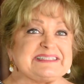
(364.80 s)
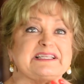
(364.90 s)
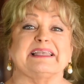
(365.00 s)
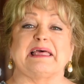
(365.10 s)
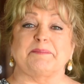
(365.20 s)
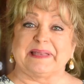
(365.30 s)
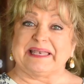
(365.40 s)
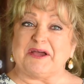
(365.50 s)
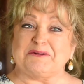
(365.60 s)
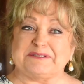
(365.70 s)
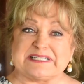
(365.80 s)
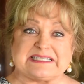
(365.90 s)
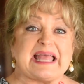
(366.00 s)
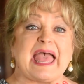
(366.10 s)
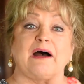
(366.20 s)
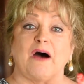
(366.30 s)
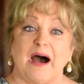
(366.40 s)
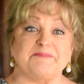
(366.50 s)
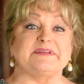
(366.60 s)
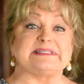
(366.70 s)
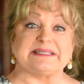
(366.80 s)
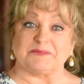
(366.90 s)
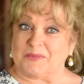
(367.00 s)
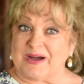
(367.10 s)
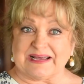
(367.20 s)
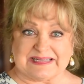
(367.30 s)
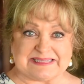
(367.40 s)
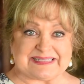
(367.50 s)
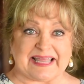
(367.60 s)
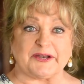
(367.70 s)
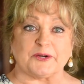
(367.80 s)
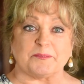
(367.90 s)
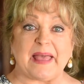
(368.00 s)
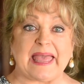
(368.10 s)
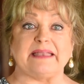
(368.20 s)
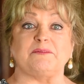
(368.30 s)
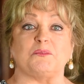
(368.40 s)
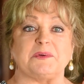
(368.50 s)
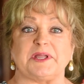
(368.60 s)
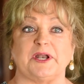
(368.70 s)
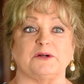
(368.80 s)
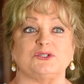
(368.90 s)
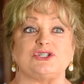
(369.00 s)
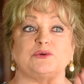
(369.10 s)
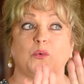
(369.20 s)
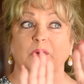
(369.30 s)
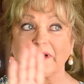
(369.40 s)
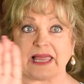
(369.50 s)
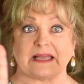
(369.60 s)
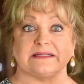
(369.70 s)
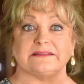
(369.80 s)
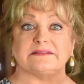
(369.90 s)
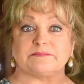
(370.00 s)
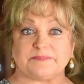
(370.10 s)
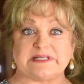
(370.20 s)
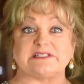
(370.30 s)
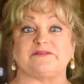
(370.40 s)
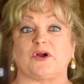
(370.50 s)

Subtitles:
to let me know just how obvious it was that her pain, she wore it like a piece of